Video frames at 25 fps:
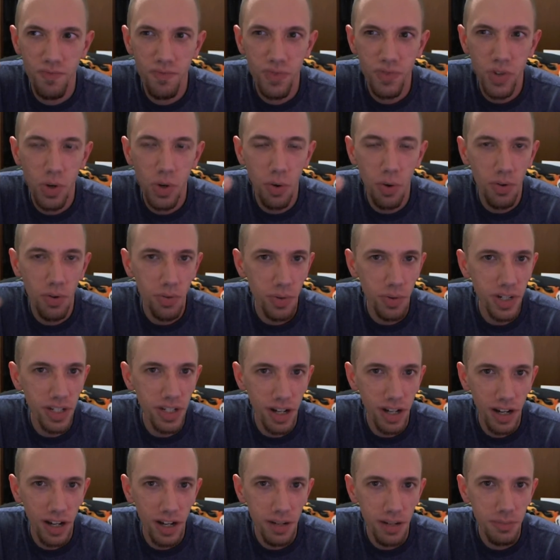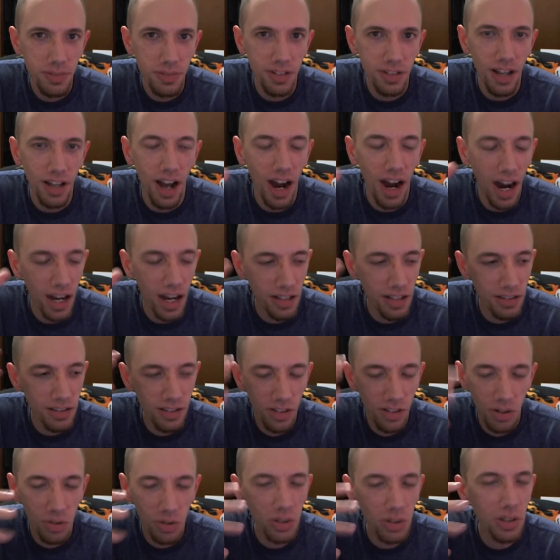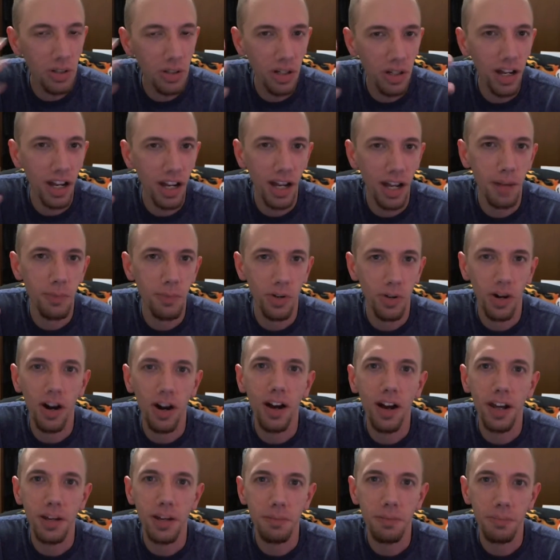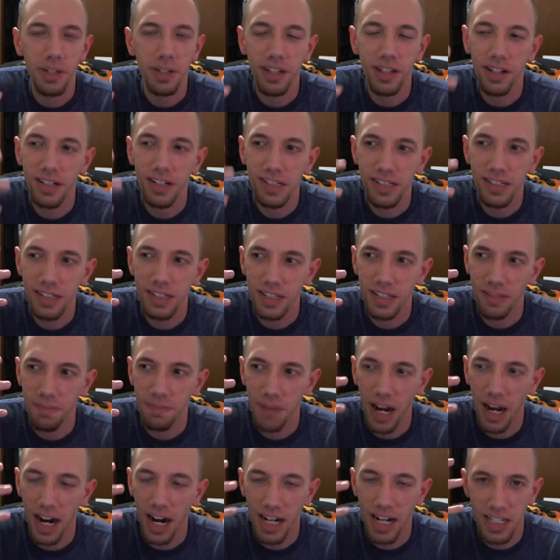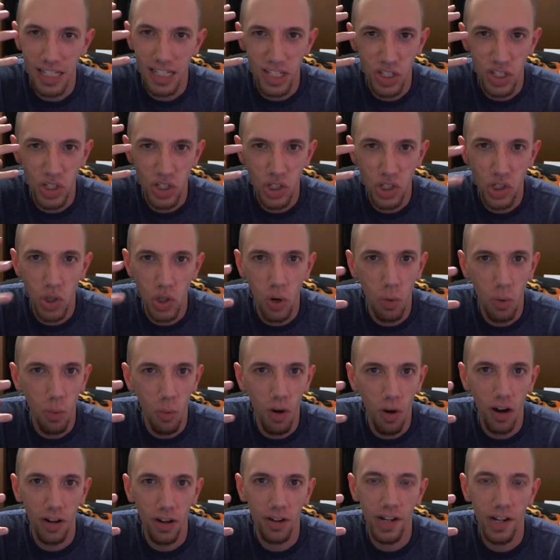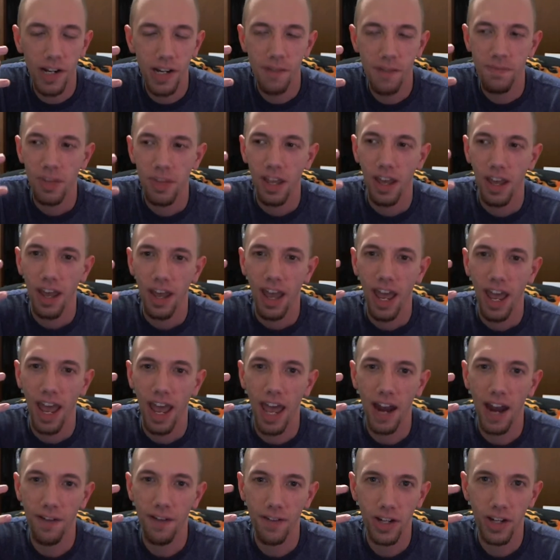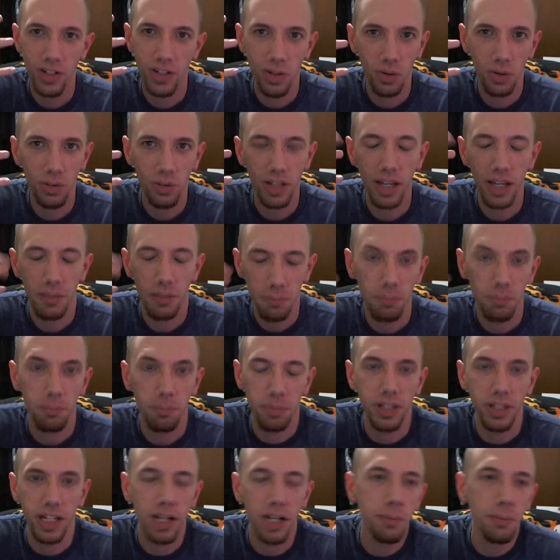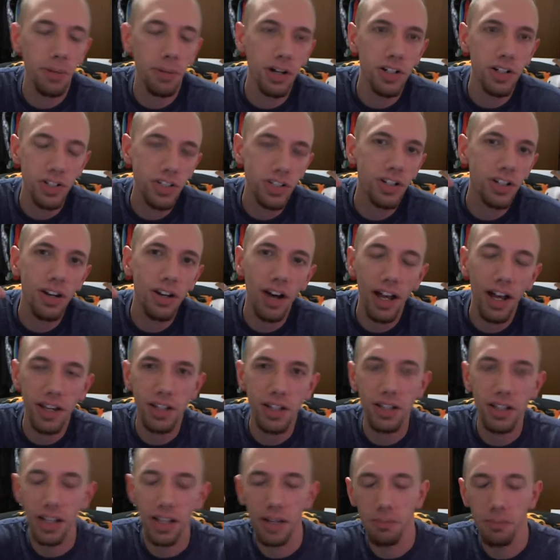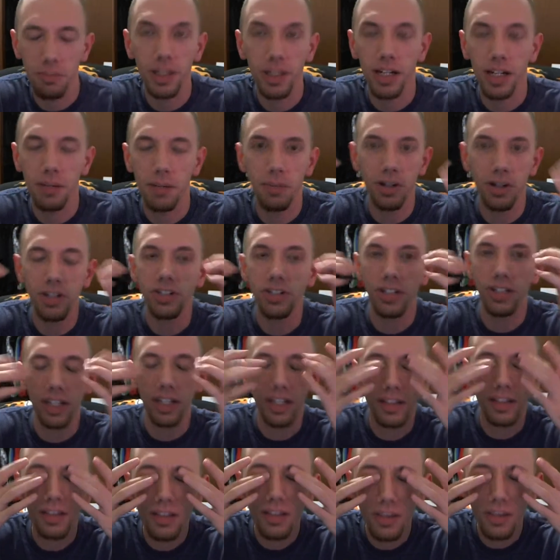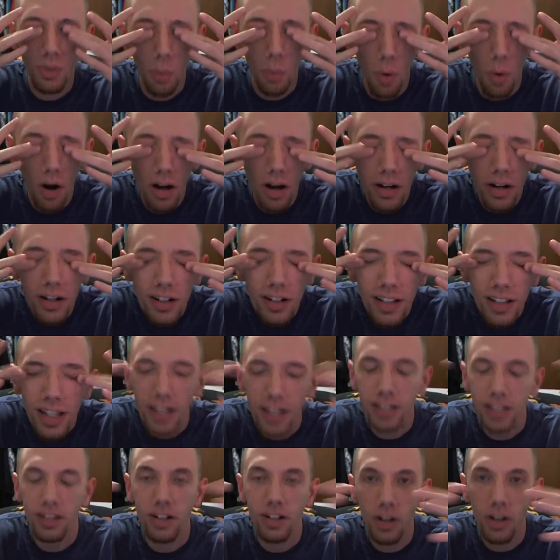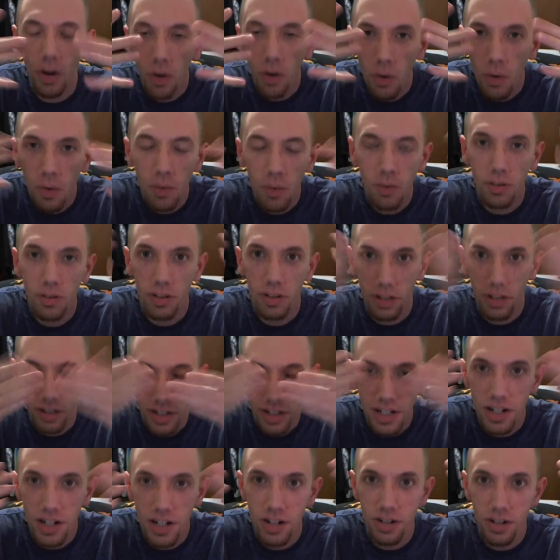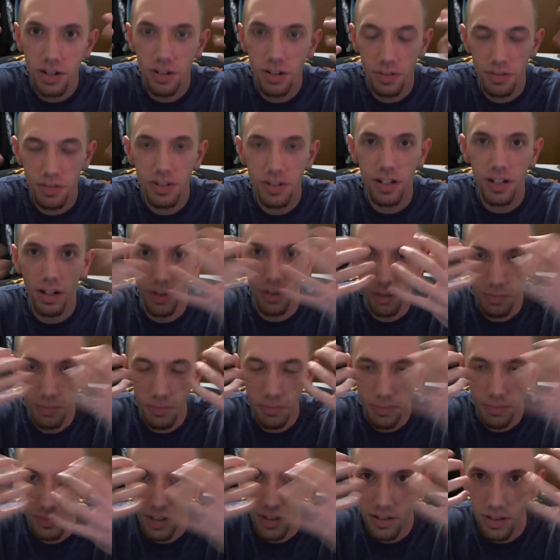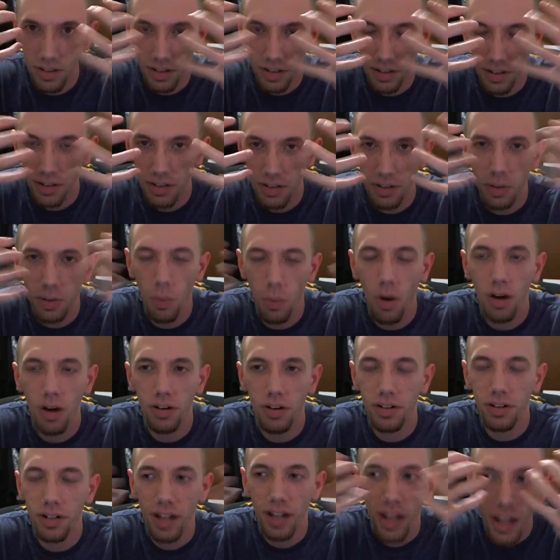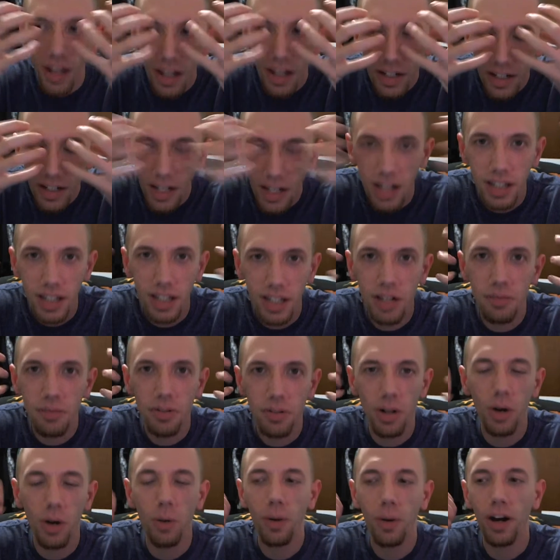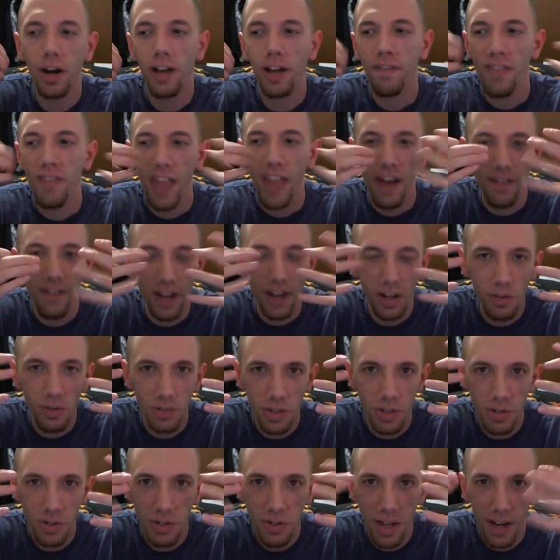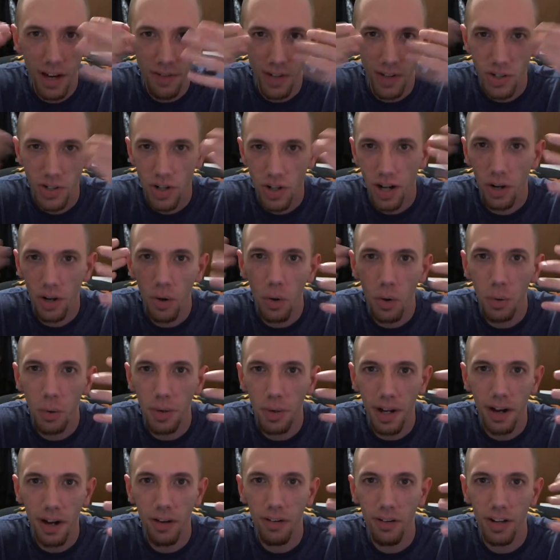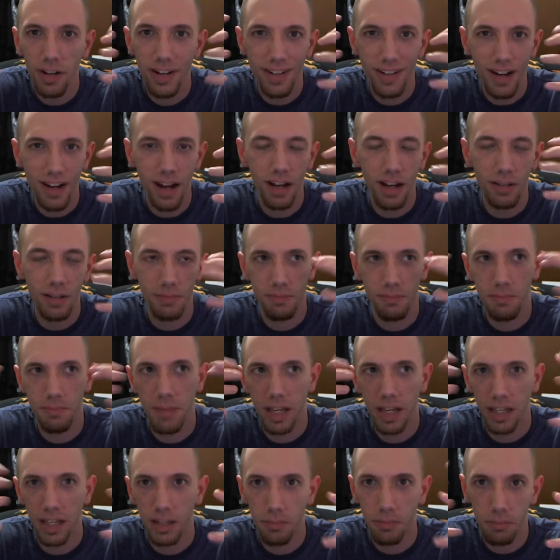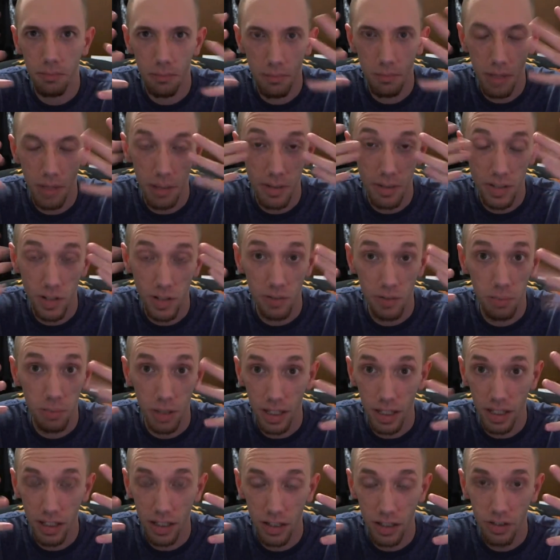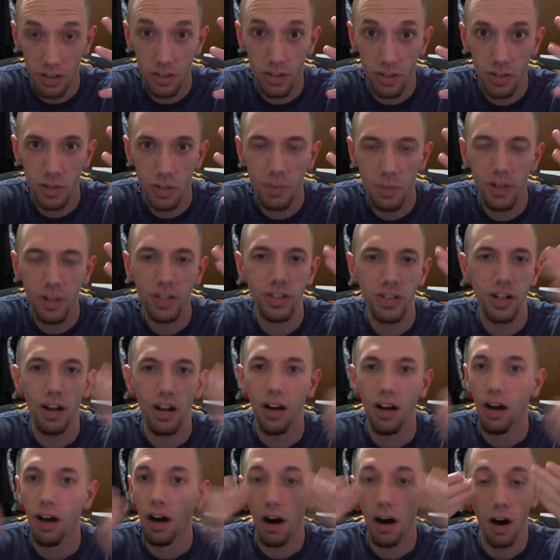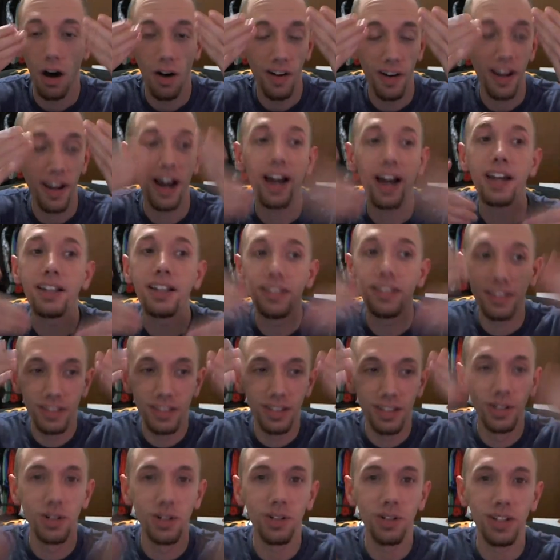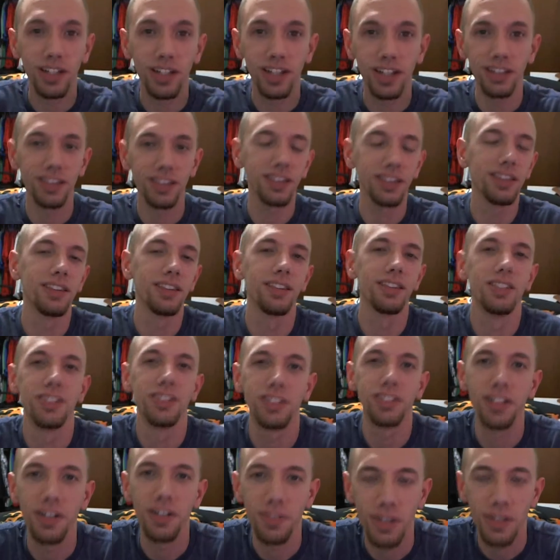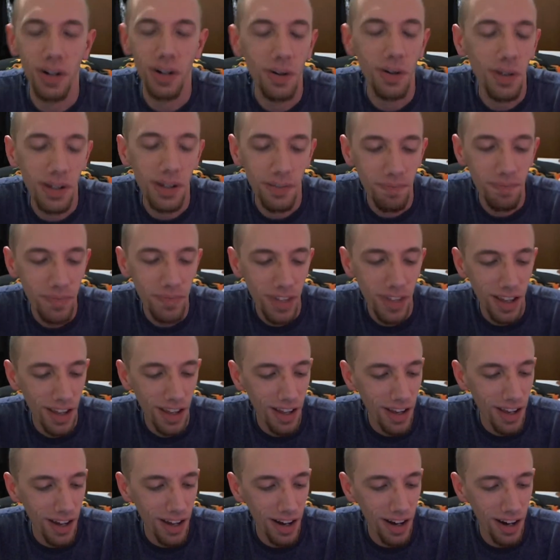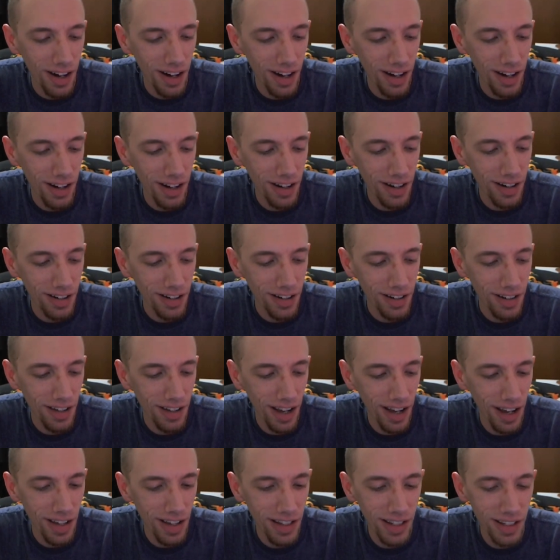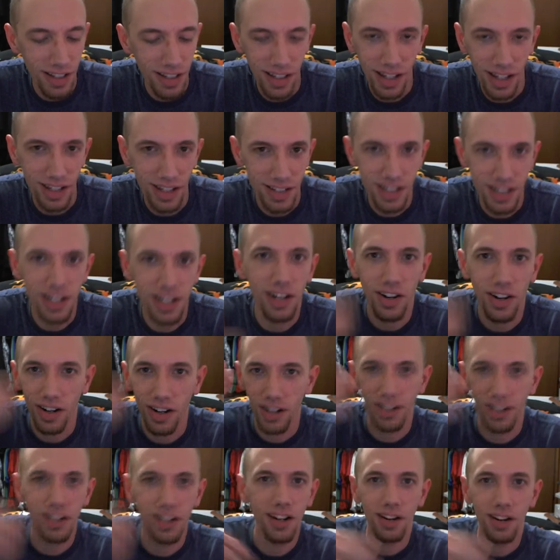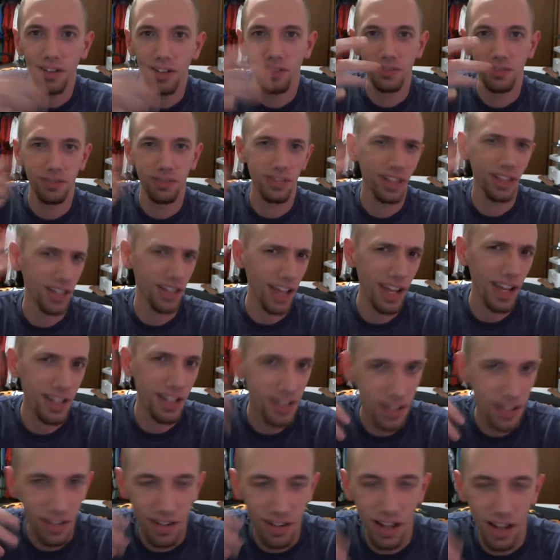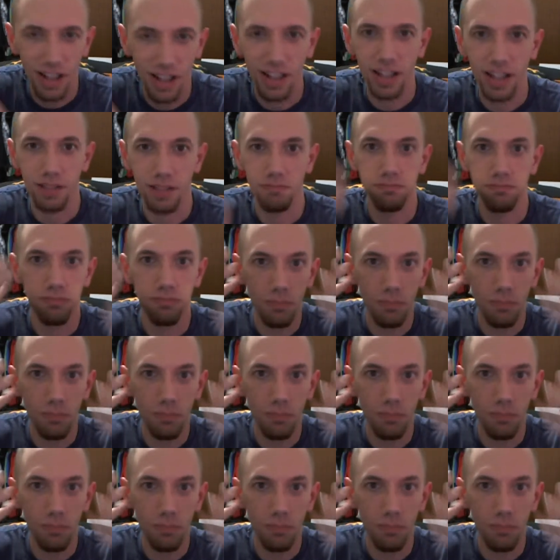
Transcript: two or three times, I literally look like I'm crying because my eyes get so watery. And if I don't like blink a bunch, you know how you like blink a bunch to get the water like to go to the tear, you know, because you're watering to kind of get them to go away. If I don't do that, if I try to hold out and not make myself blinking too much, oh yeah, I can literally get the stuff going. I can get it like a tear, you know, like a tear, not like